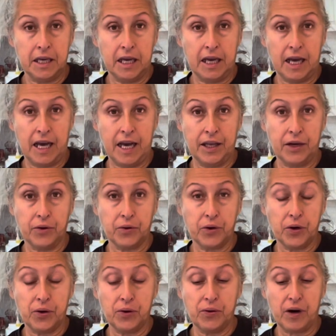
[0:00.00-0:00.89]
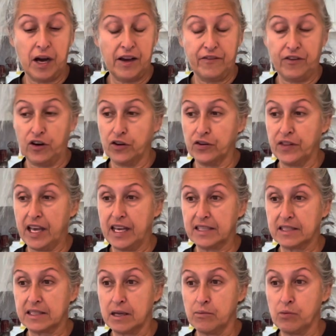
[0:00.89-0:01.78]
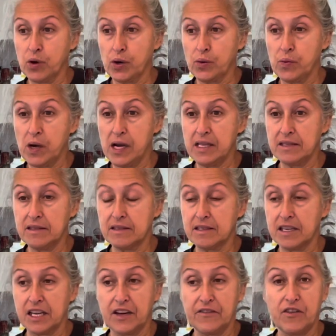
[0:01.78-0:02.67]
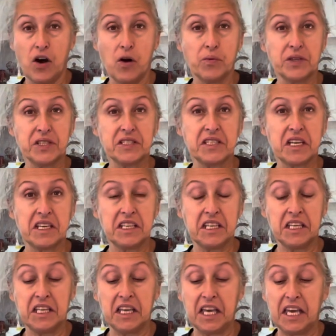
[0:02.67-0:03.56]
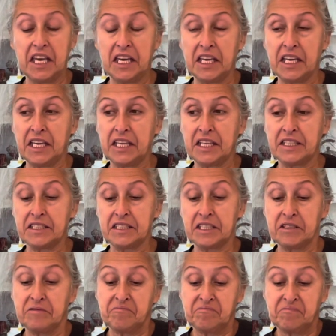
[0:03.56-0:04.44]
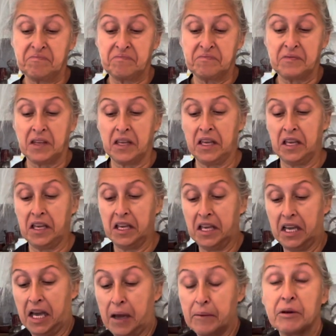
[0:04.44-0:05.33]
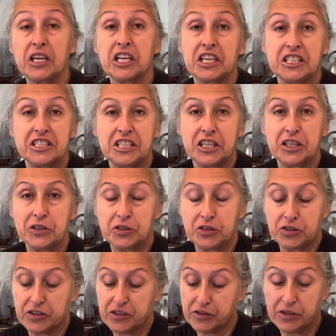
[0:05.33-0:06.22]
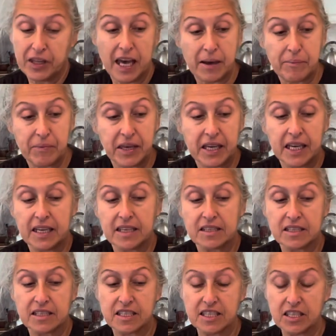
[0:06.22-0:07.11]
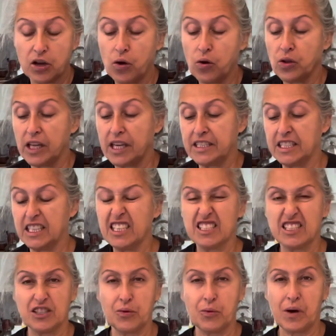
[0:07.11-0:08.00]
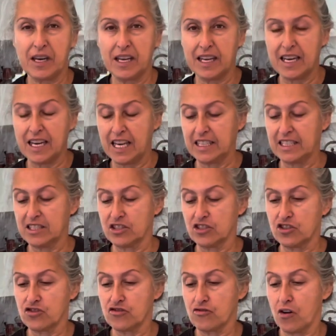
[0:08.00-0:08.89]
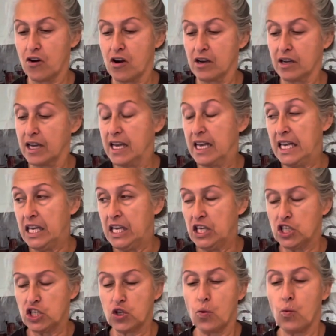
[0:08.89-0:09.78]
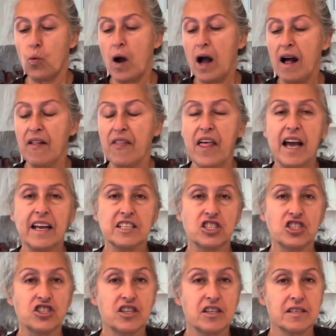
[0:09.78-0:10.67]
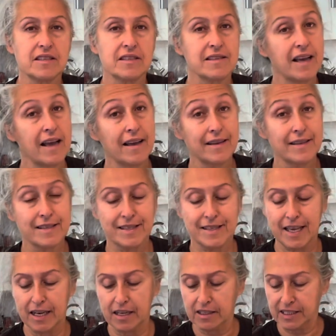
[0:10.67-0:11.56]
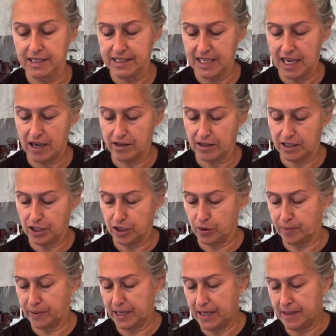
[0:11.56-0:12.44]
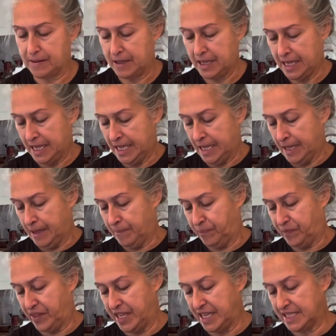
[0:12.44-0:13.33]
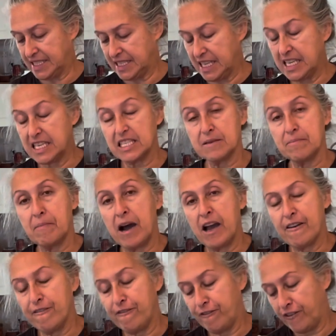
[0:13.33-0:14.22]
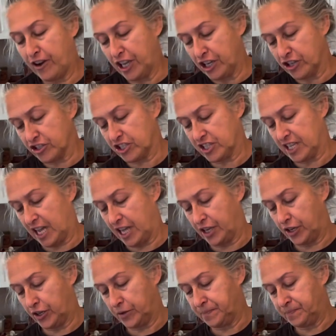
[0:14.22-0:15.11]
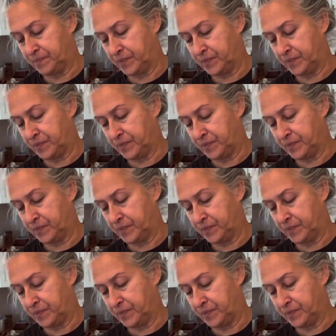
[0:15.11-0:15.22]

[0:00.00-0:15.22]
I don't know, I've heard that somewhere once and I've always done it, and I'm going to continue to do that because the whole idea is you want it nice and strong. So while that's just settling down a little bit, this is my fire cider.